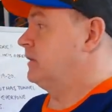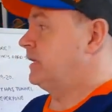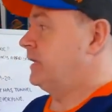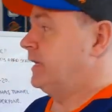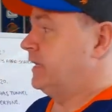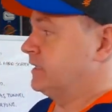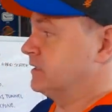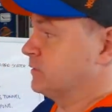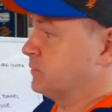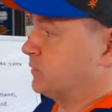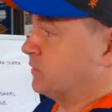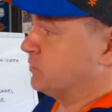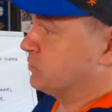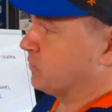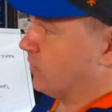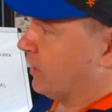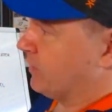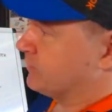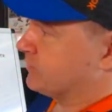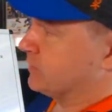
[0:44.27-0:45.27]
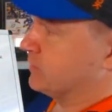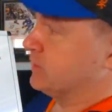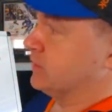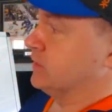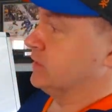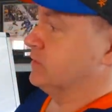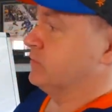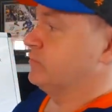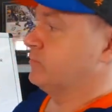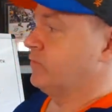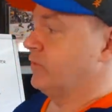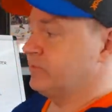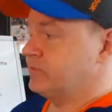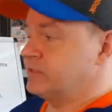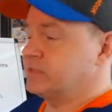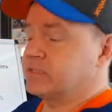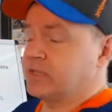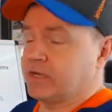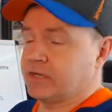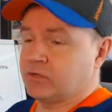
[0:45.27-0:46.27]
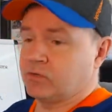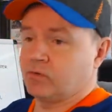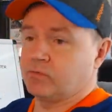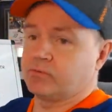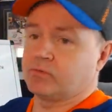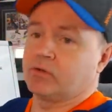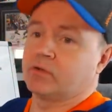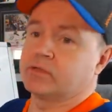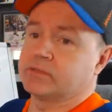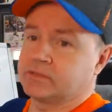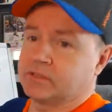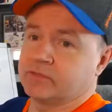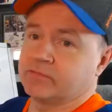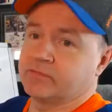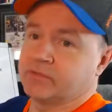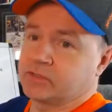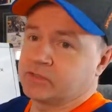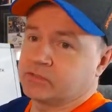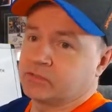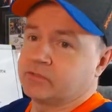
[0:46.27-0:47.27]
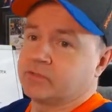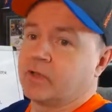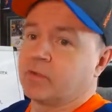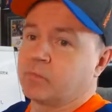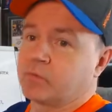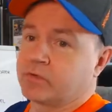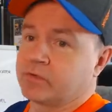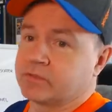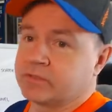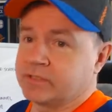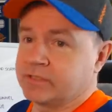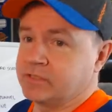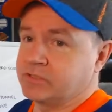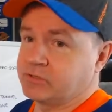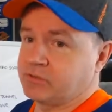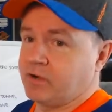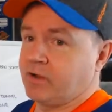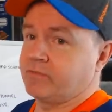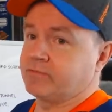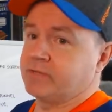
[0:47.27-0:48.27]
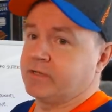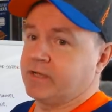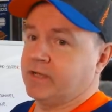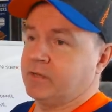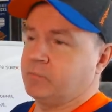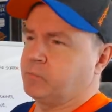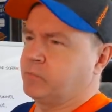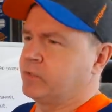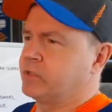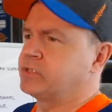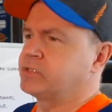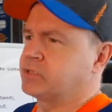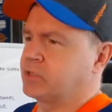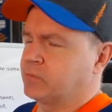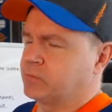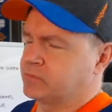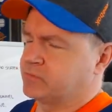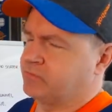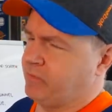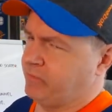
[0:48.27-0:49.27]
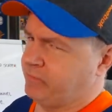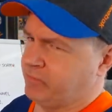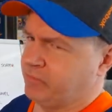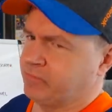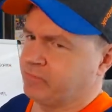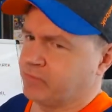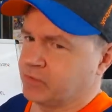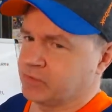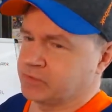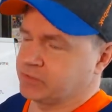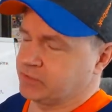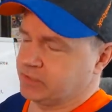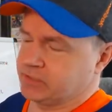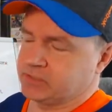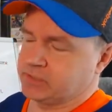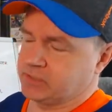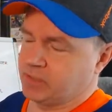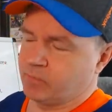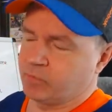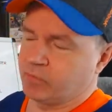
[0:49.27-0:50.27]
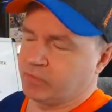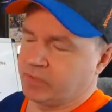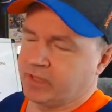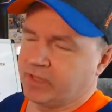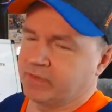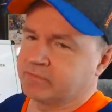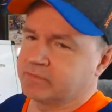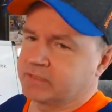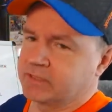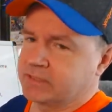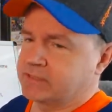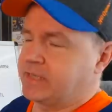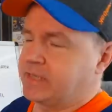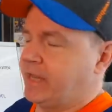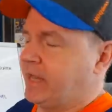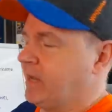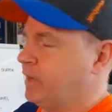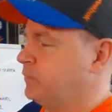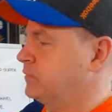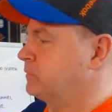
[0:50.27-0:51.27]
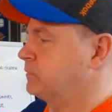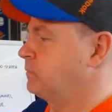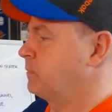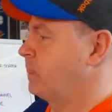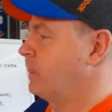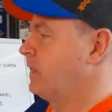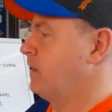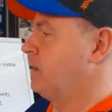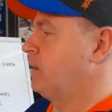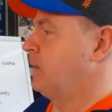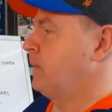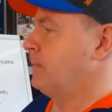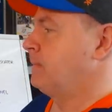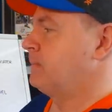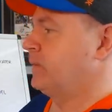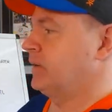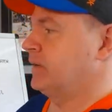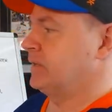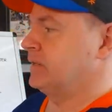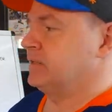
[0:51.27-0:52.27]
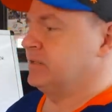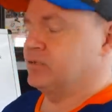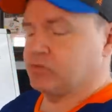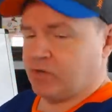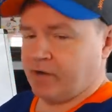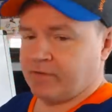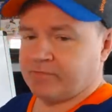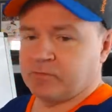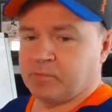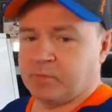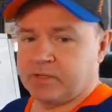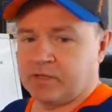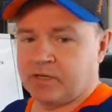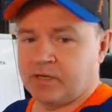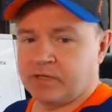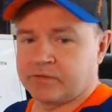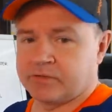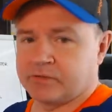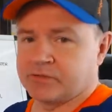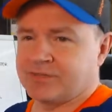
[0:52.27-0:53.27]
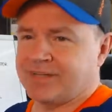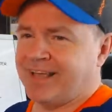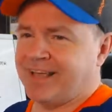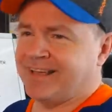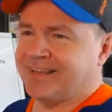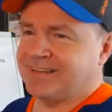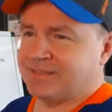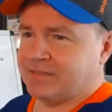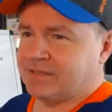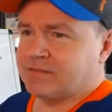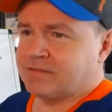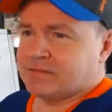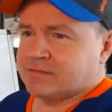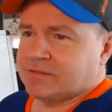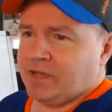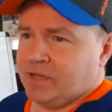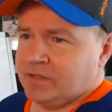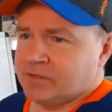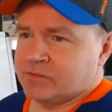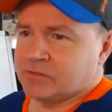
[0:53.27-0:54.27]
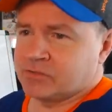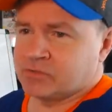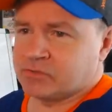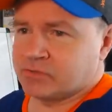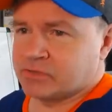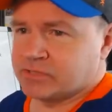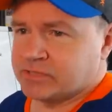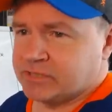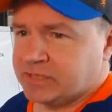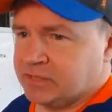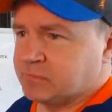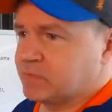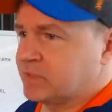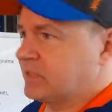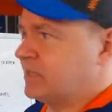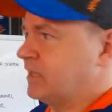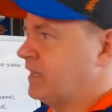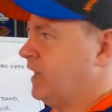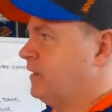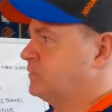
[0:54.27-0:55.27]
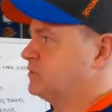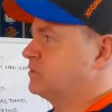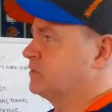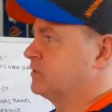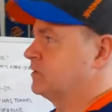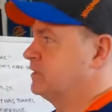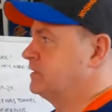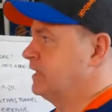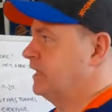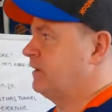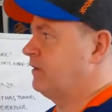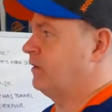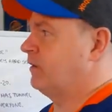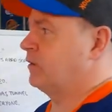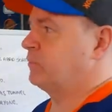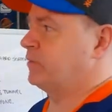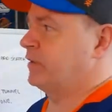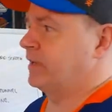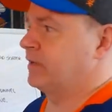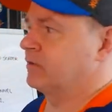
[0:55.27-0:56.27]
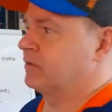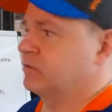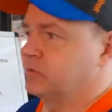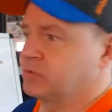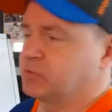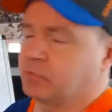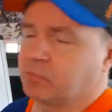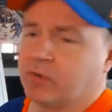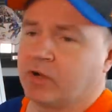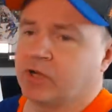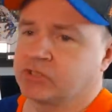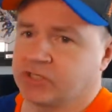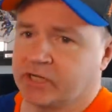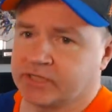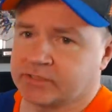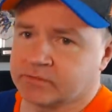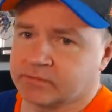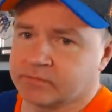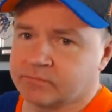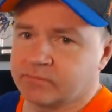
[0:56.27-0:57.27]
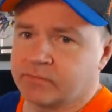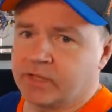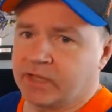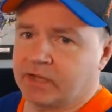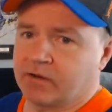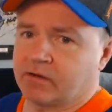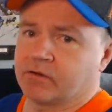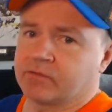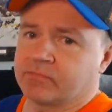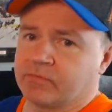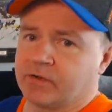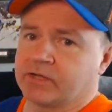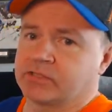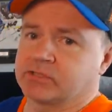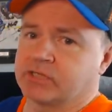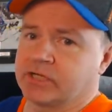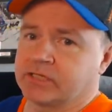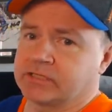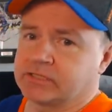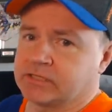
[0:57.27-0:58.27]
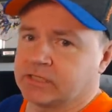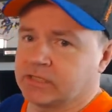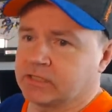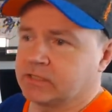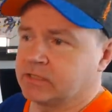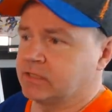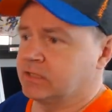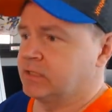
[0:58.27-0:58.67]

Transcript: he ends up being drafted 52nd overall is the official number that he's drafted at. Pretty sure was 51st because number 11 doesn't happen. But he's drafted by the Islanders. And the Islanders are a team that can absolutely take on a player who's a project. They are a franchise that